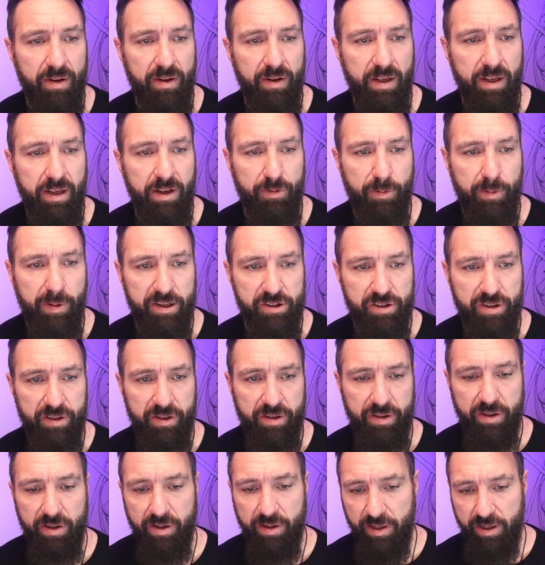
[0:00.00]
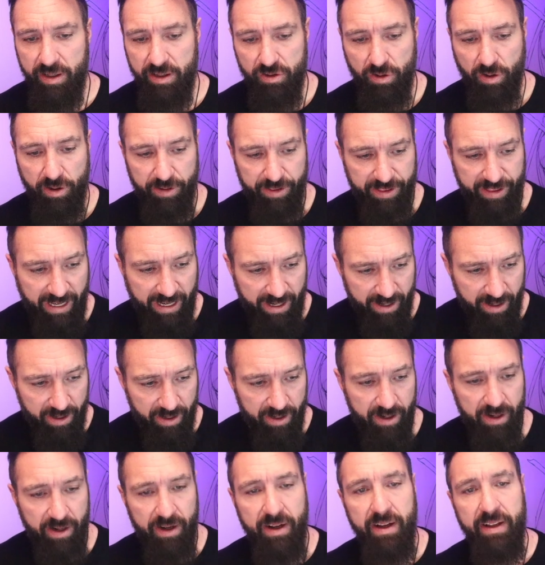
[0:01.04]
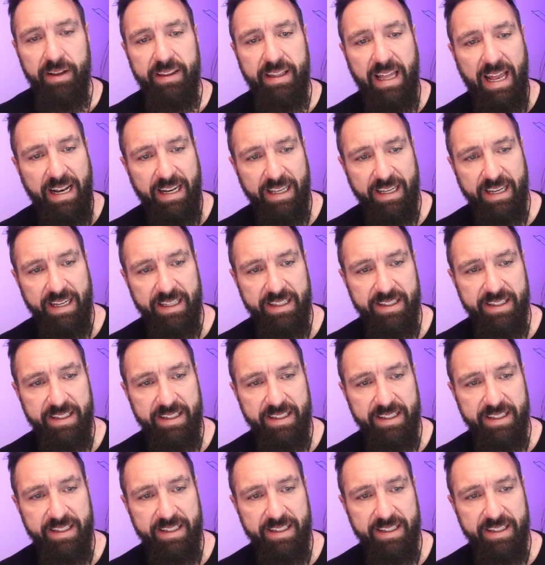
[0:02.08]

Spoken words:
information is all there, then it gets